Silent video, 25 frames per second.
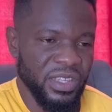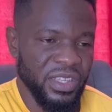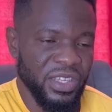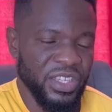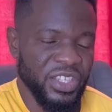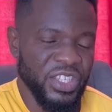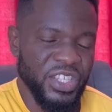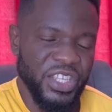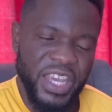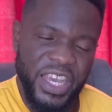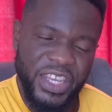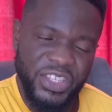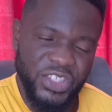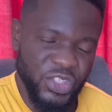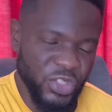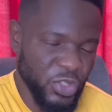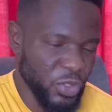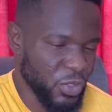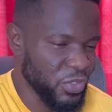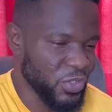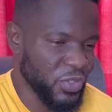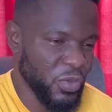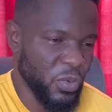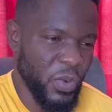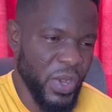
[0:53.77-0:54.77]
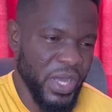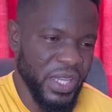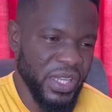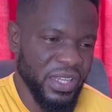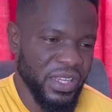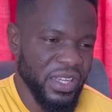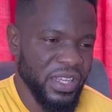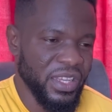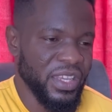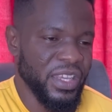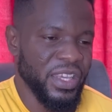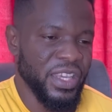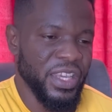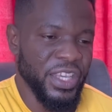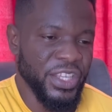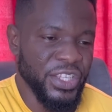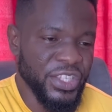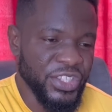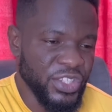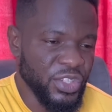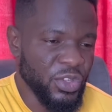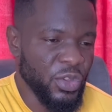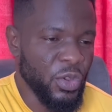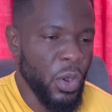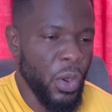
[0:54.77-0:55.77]
Yes, chosen one,
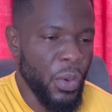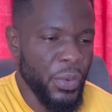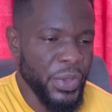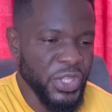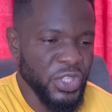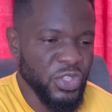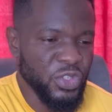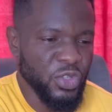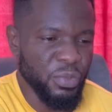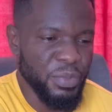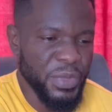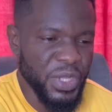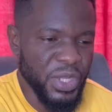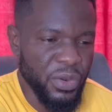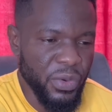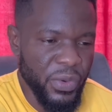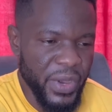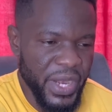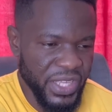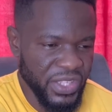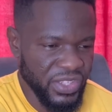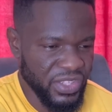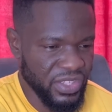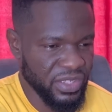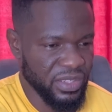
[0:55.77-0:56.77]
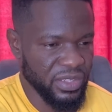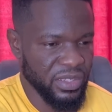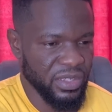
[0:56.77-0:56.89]
it's going to be great.